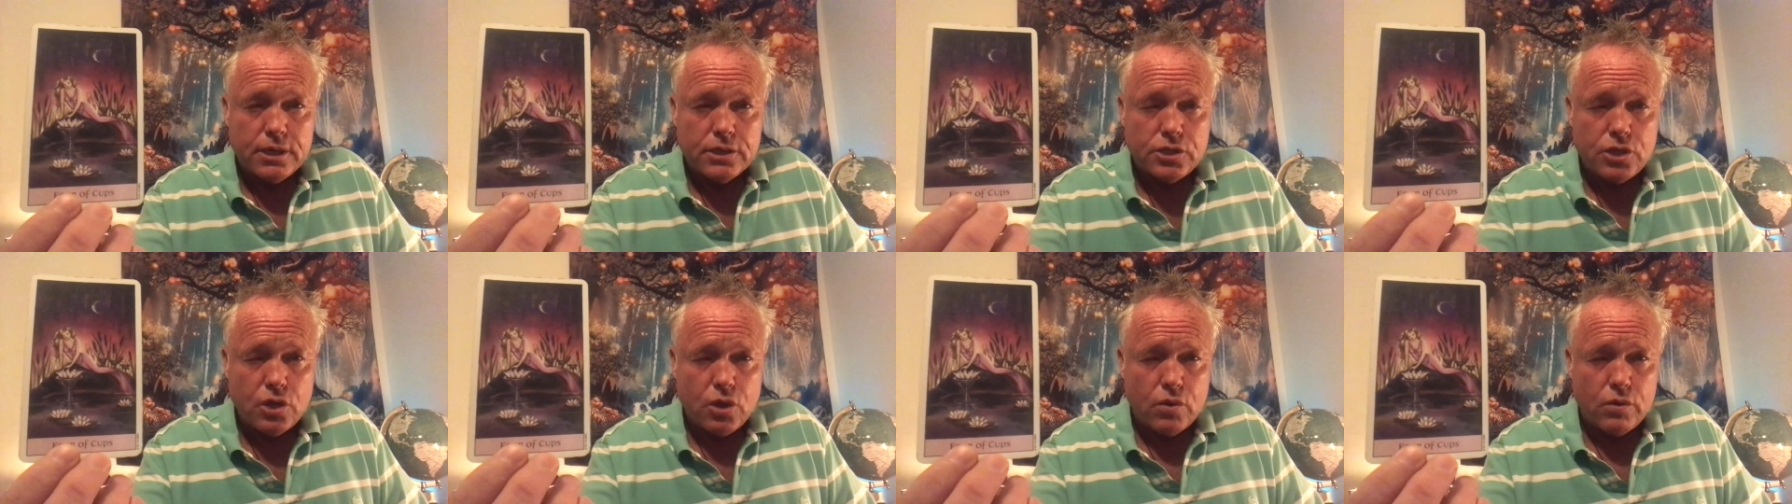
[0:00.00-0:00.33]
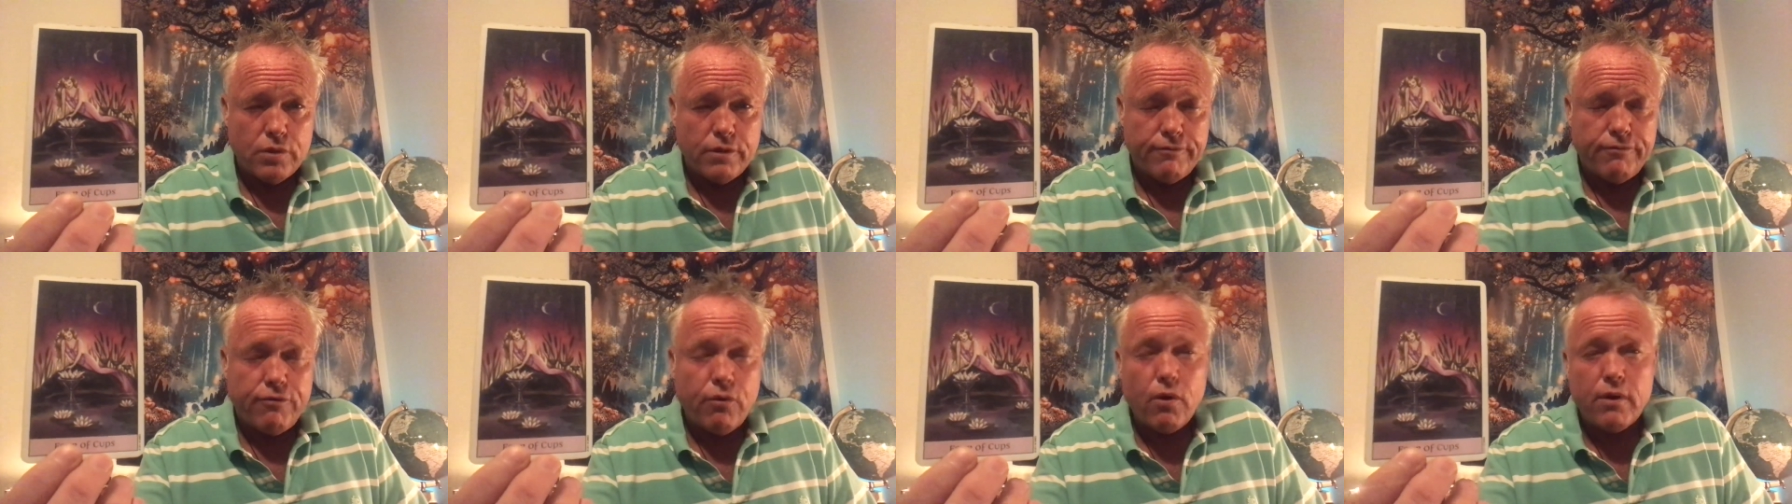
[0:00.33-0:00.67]
So,
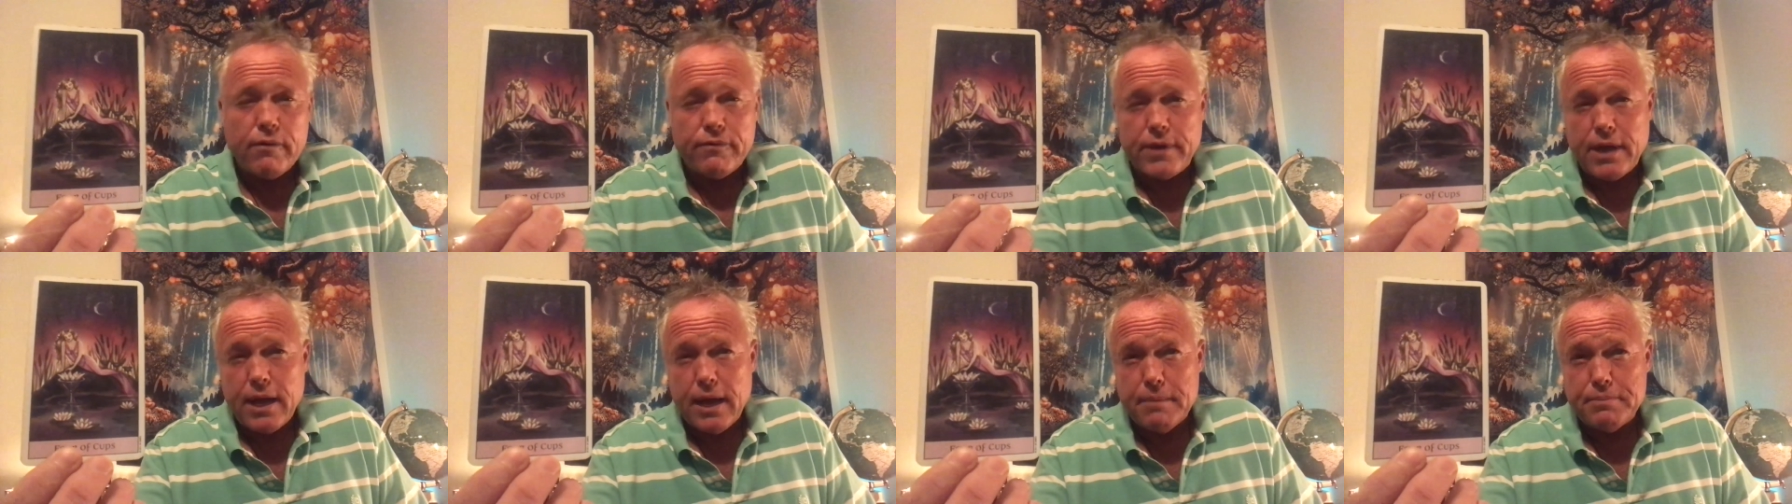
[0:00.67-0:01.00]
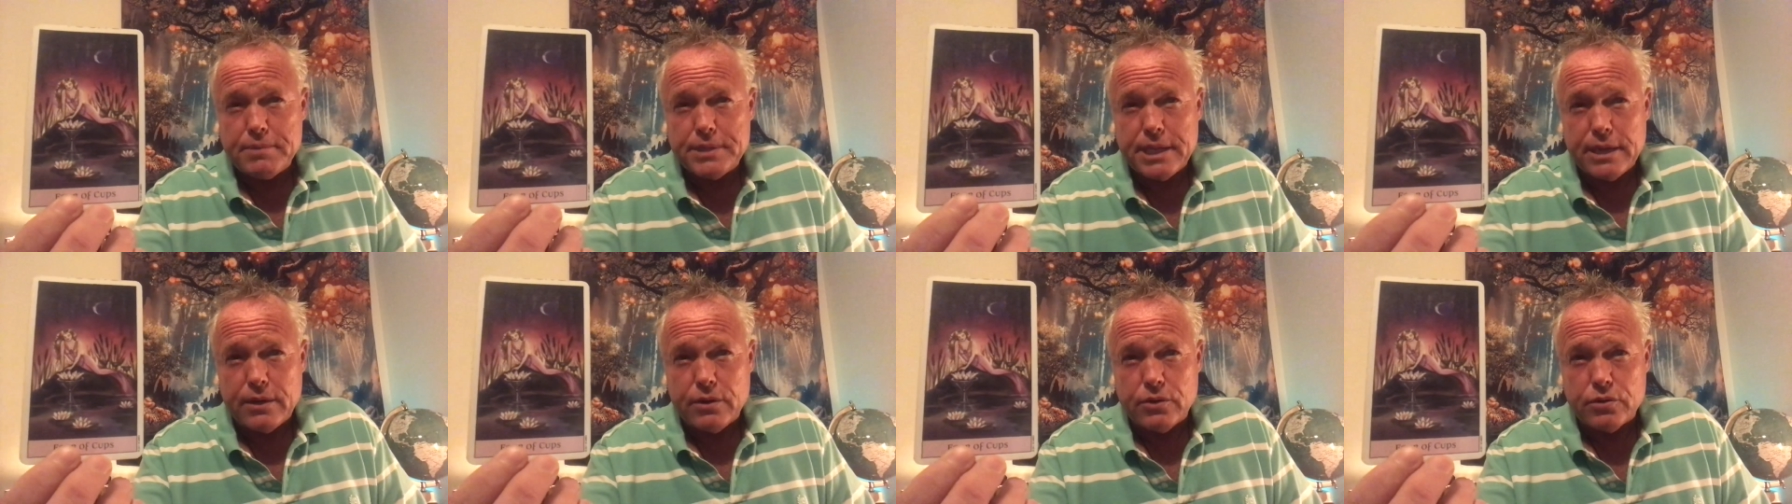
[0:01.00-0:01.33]
the Four of
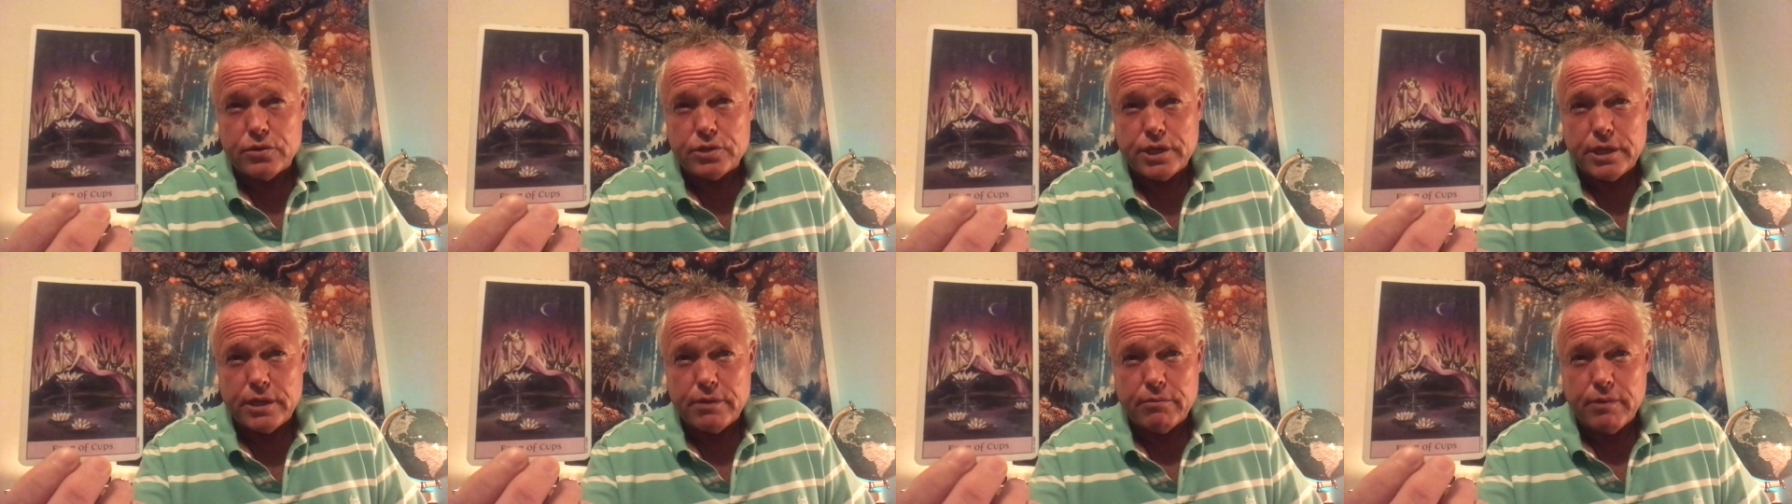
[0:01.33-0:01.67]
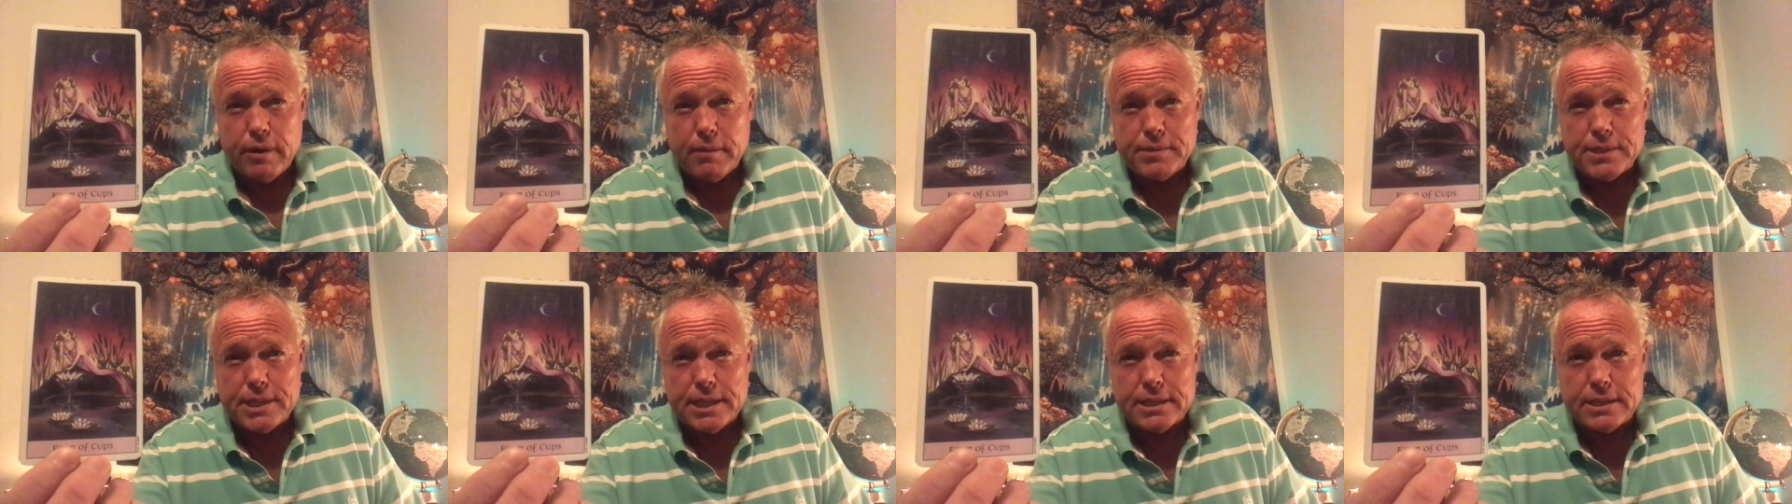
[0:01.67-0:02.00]
Cups energy
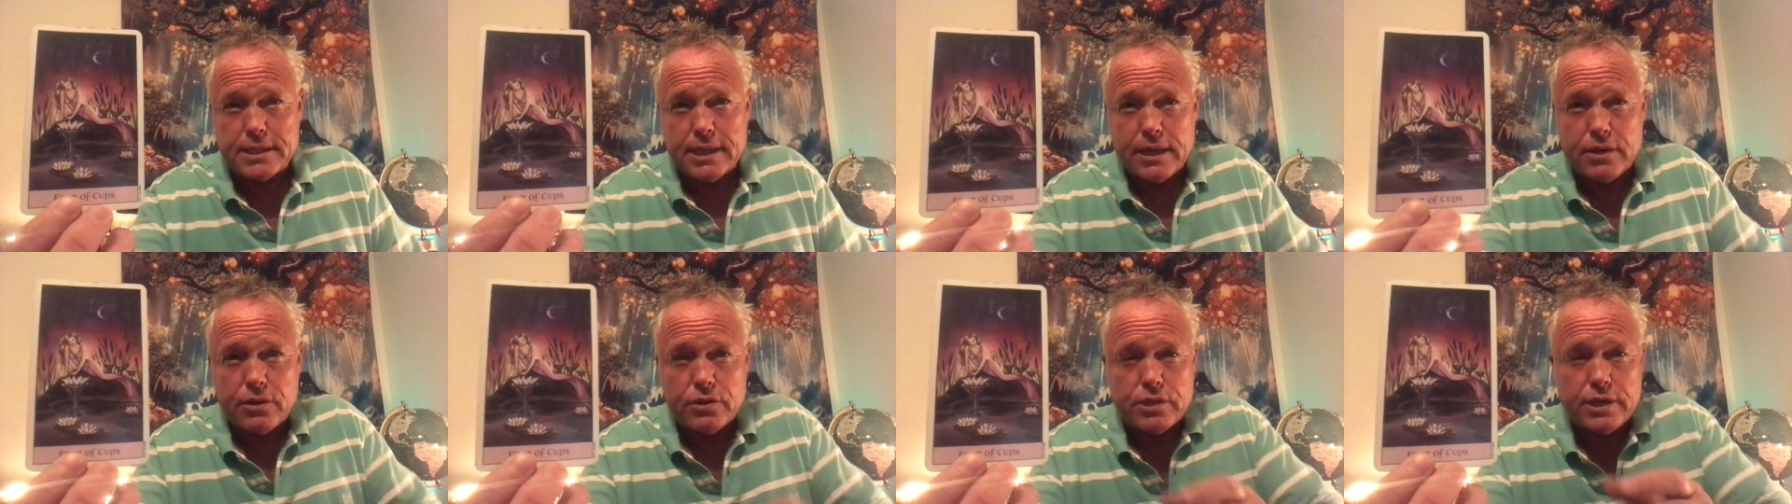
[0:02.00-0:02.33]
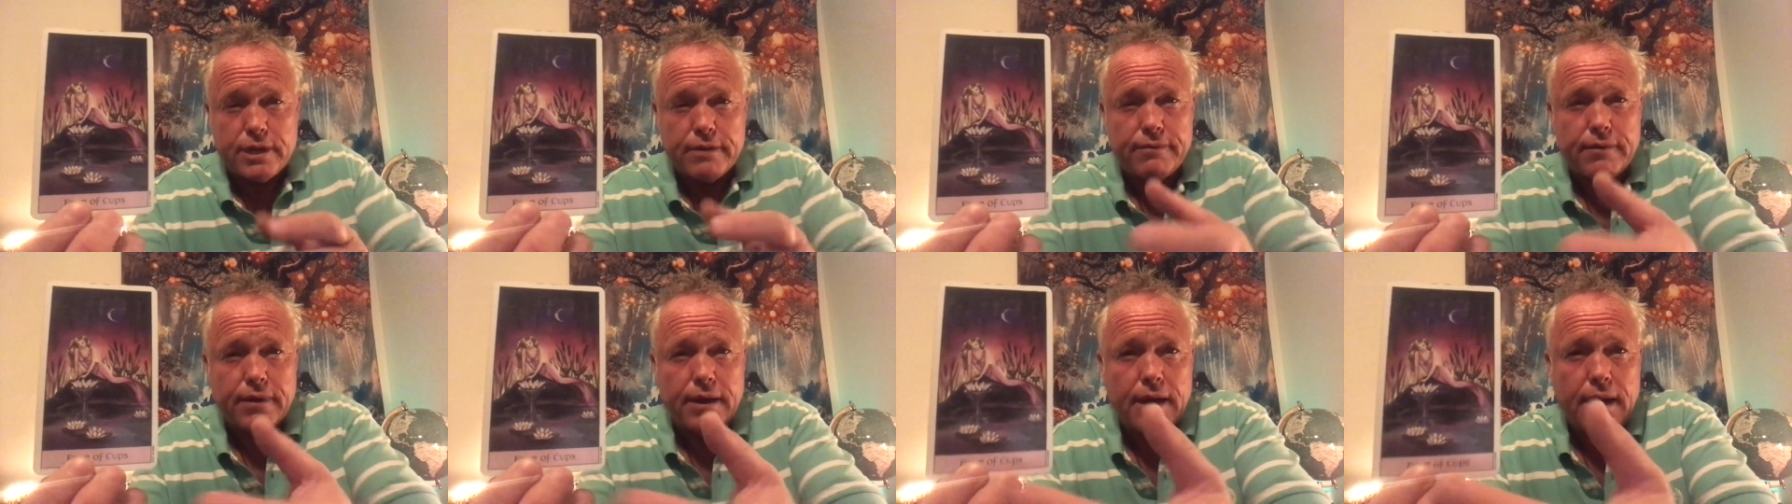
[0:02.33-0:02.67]
represents the energy
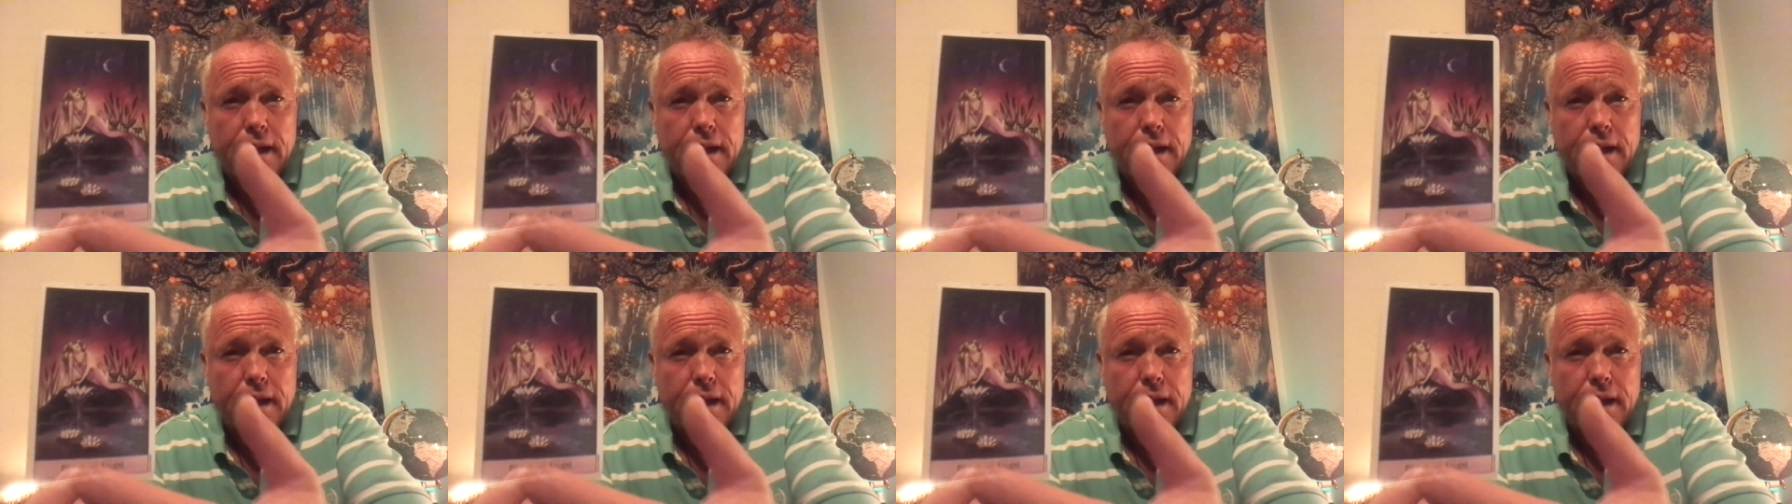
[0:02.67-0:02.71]
of